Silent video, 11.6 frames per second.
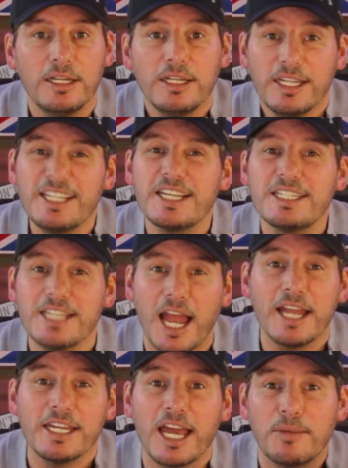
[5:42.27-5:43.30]
This is
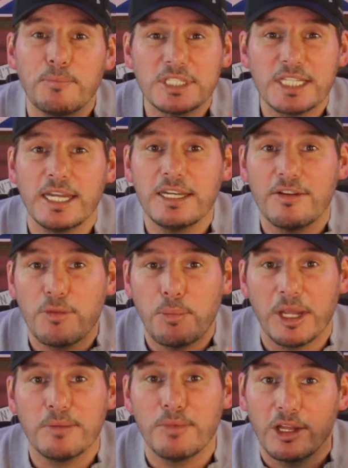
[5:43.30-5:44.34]
99% of the
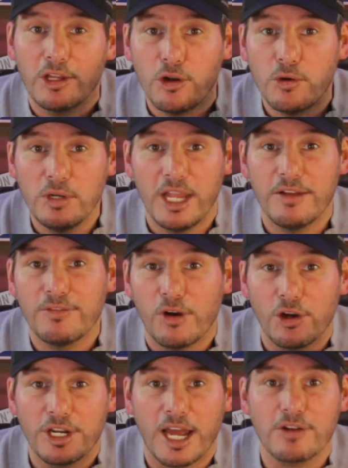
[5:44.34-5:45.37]
people who live
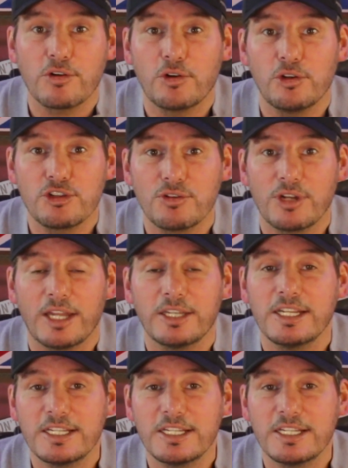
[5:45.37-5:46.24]
on agricultural land.